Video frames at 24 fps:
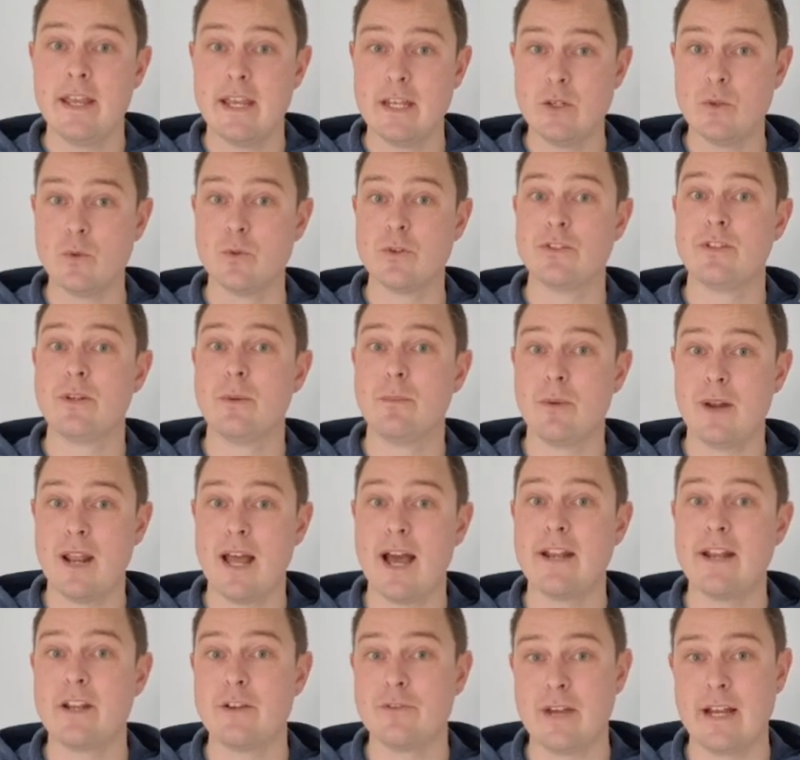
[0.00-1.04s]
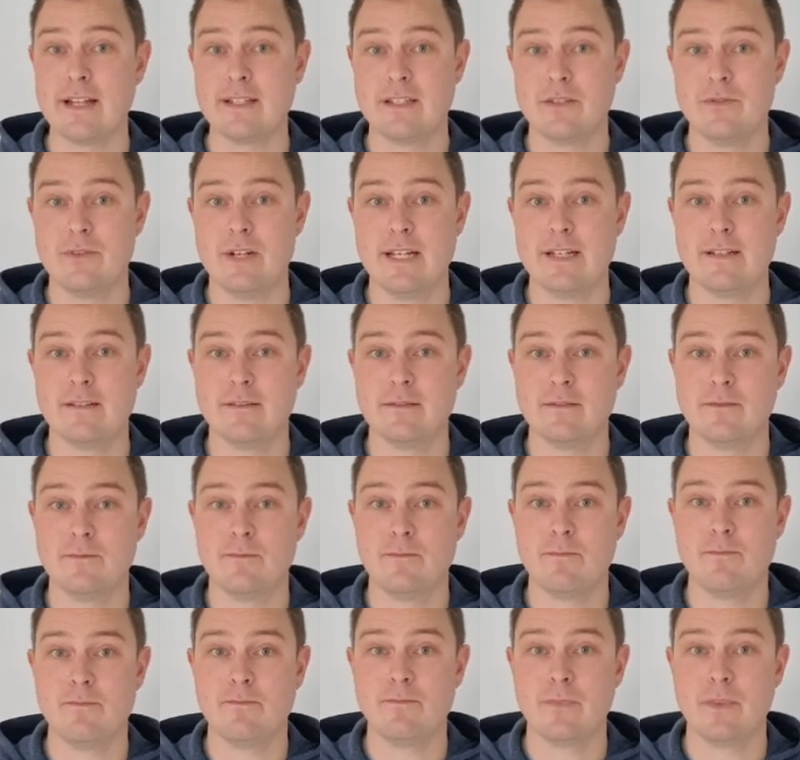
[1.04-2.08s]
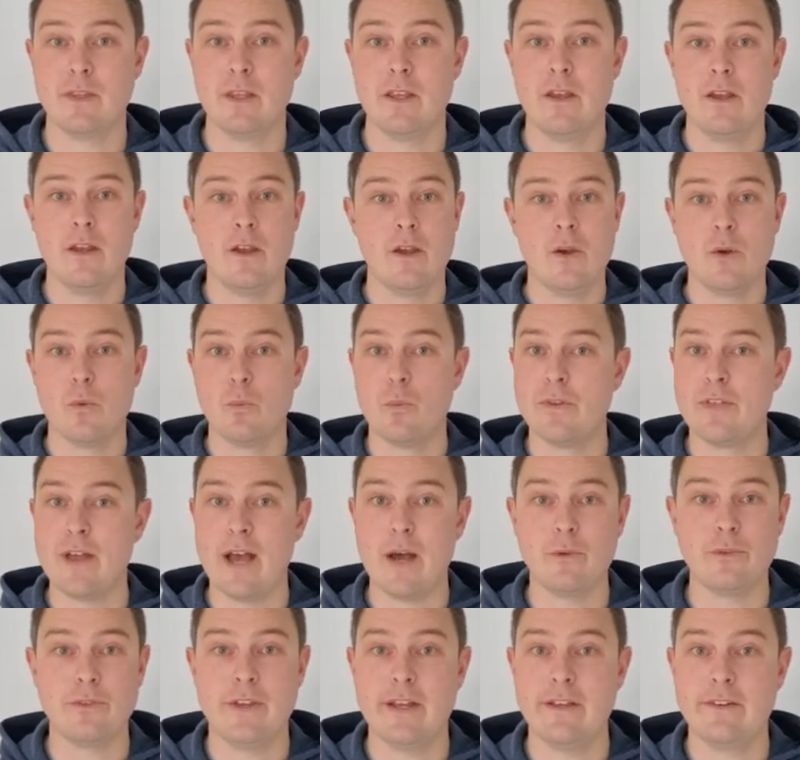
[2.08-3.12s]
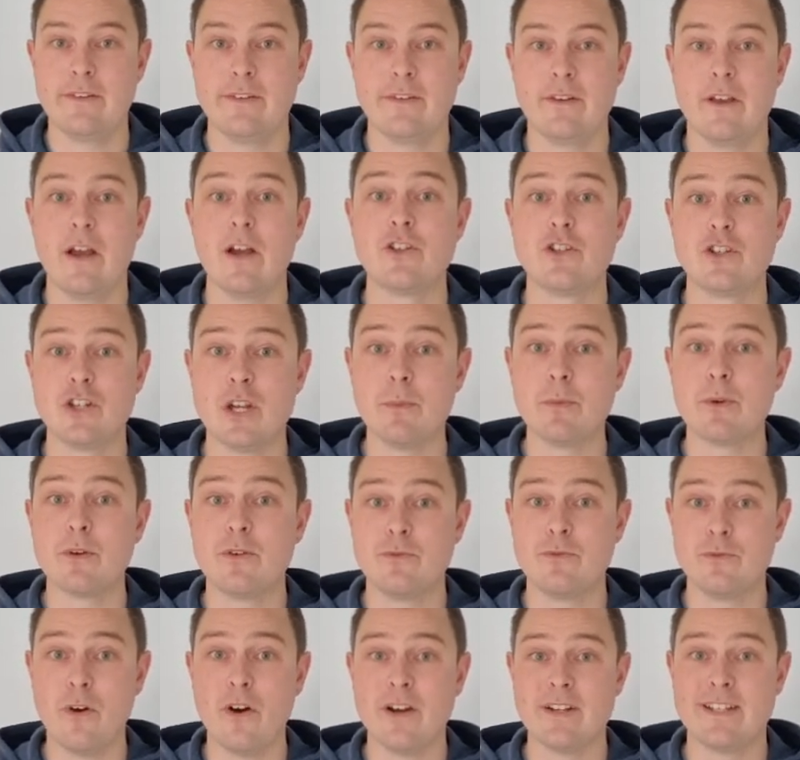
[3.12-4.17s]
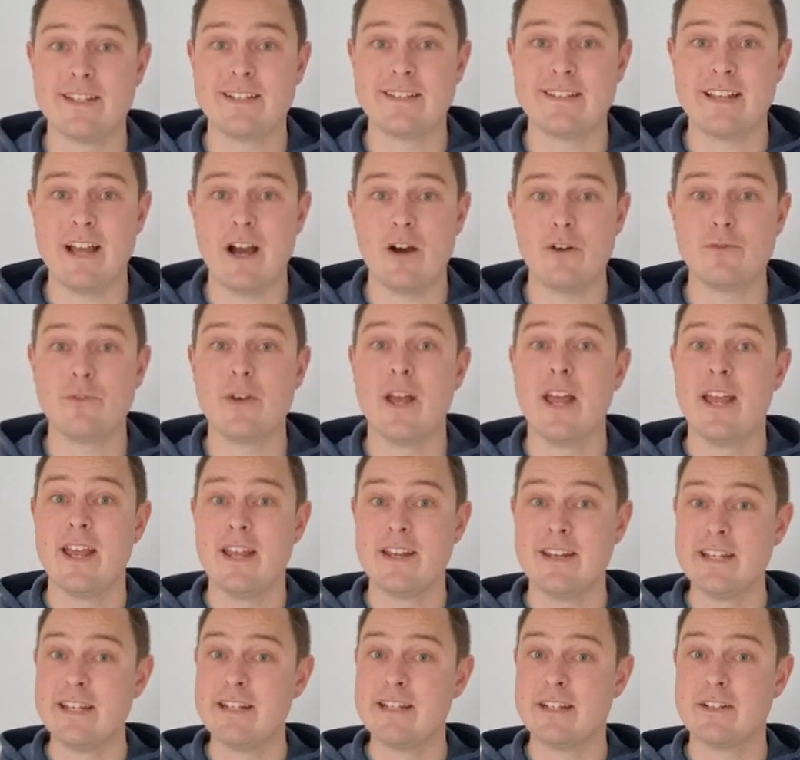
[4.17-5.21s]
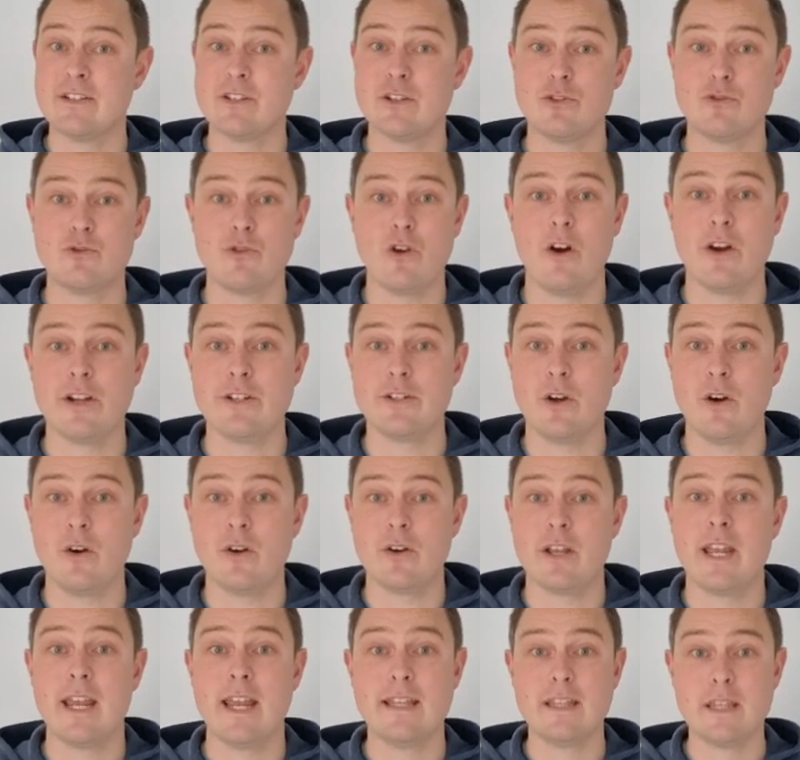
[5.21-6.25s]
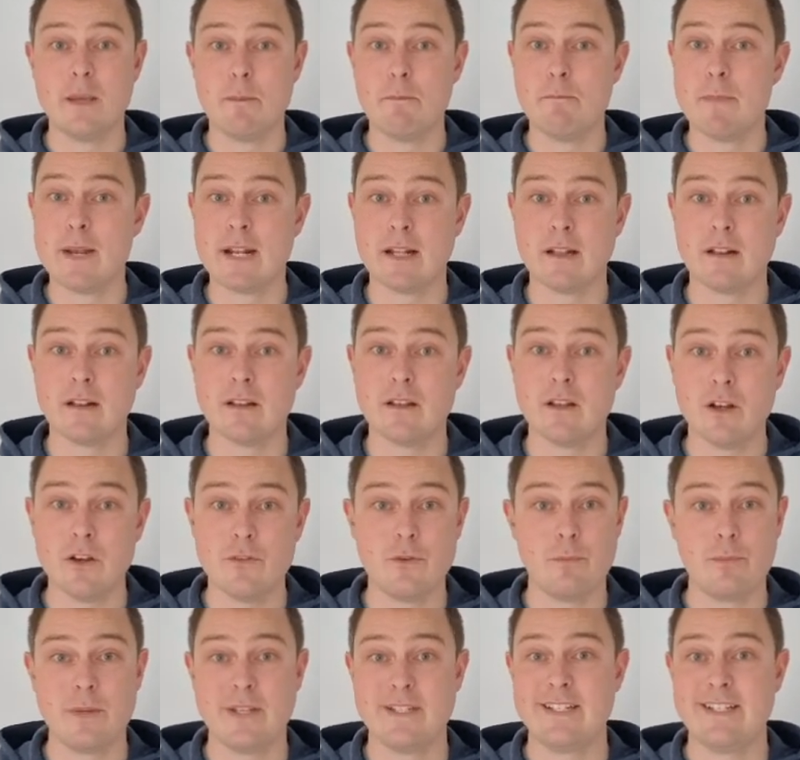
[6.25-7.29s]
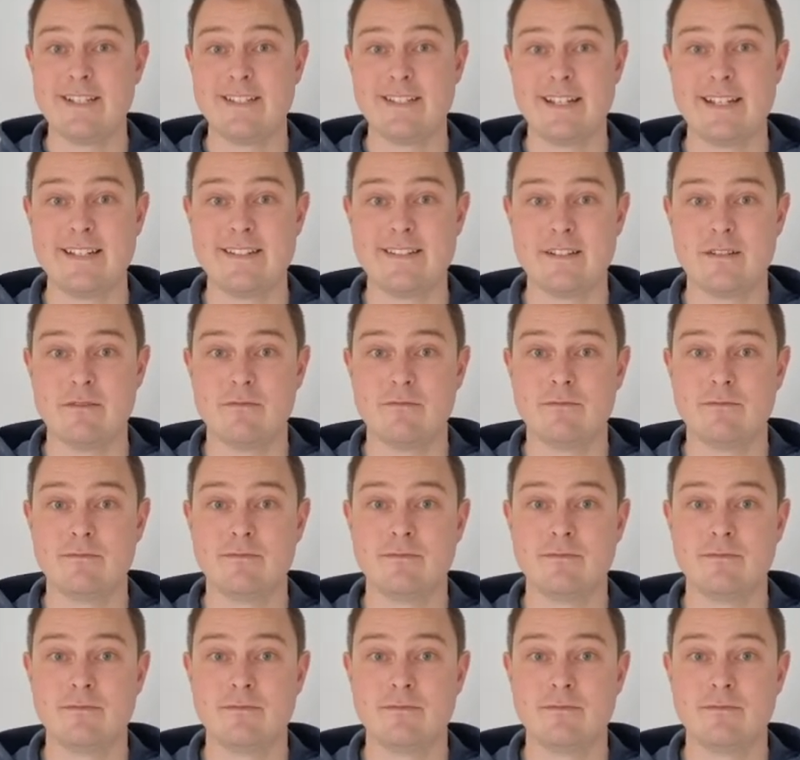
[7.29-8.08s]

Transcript: in order to plan effectively. Without this, a ship could find itself needing to dry dock in the middle of a busy season.